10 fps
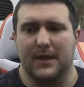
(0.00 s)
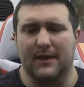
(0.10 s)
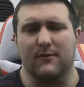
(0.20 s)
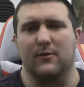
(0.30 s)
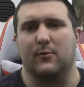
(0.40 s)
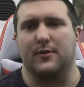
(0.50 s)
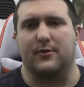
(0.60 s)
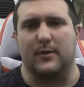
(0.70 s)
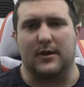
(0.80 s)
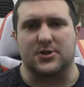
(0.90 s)
Every once
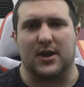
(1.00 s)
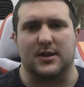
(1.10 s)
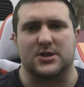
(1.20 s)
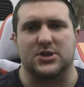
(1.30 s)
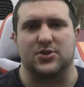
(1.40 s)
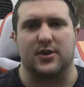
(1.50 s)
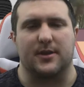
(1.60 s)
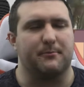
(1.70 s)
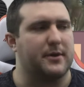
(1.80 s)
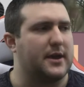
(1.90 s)
in a while I'll try to
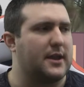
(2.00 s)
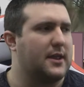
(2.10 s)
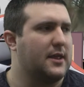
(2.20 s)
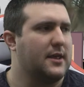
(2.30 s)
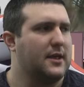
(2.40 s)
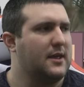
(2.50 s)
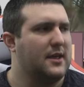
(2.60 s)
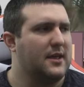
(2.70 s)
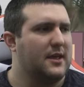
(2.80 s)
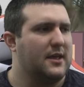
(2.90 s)
stream, but
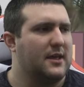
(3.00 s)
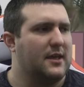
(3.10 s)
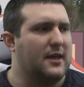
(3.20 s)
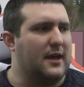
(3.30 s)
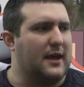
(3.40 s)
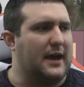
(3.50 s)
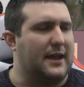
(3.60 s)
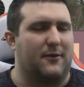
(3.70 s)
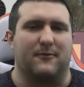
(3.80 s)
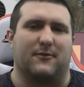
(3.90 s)
I
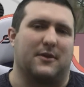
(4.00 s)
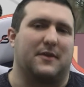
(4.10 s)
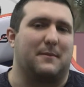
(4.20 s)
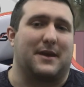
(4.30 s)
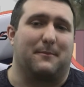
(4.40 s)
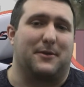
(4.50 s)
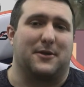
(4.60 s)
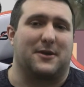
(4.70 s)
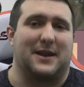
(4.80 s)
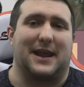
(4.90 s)
don't really think my
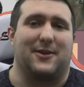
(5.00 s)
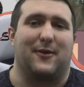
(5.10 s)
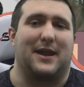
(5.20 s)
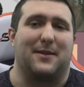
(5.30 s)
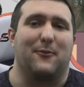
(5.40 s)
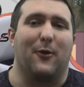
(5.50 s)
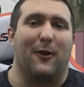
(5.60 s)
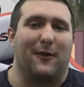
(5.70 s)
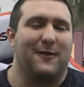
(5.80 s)
computer can handle it anymore.